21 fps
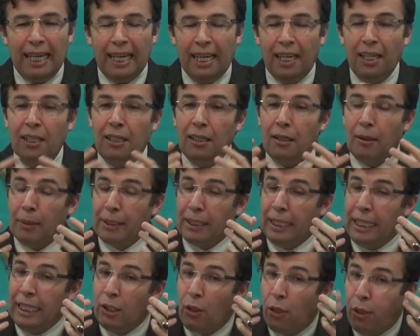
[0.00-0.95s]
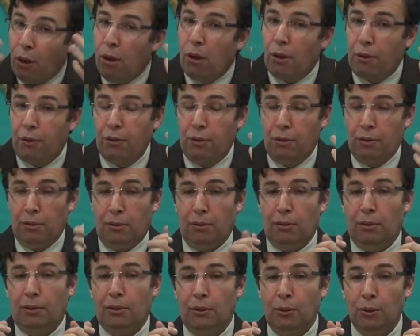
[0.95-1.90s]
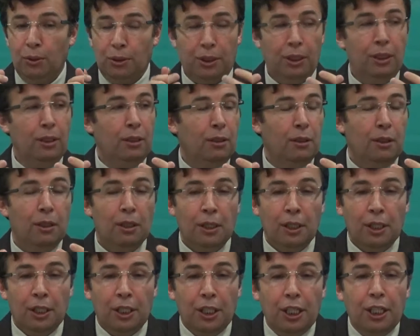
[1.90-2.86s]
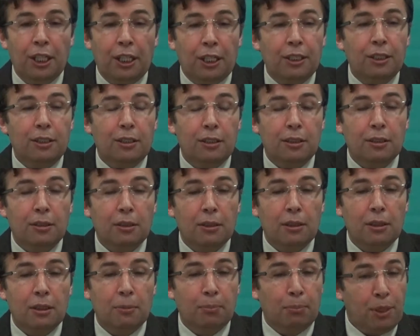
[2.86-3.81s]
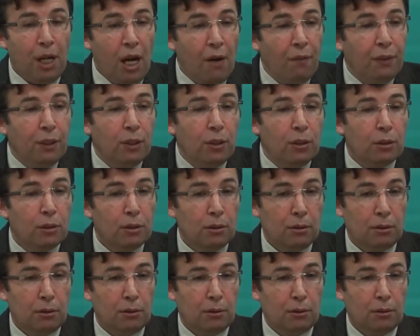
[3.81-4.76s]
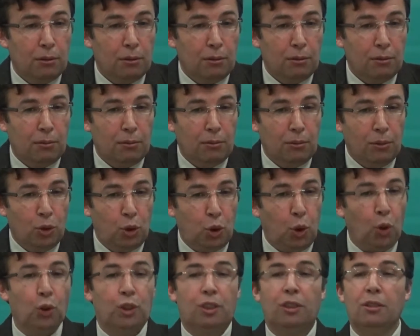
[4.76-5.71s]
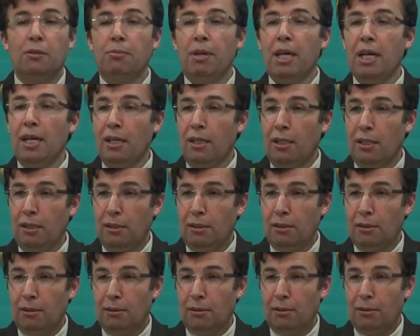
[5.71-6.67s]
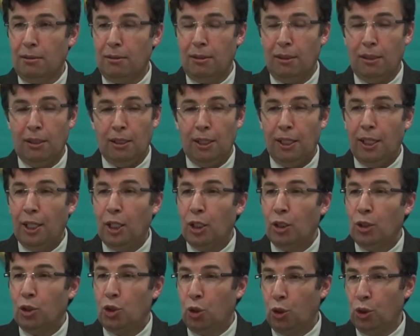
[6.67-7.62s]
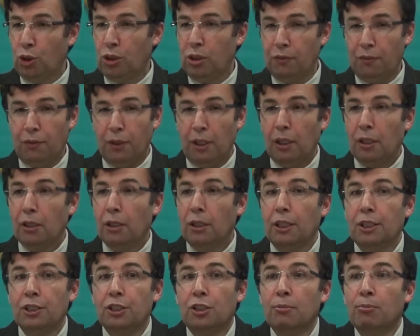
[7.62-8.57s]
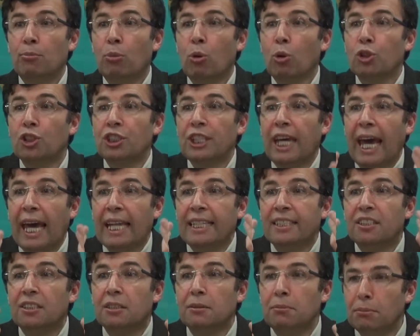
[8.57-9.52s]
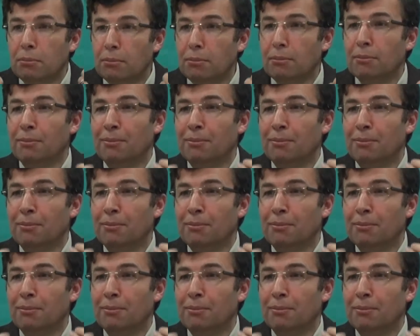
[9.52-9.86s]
But he thought, you see, he is the prophet, chosen man. Joseph is the most handsome,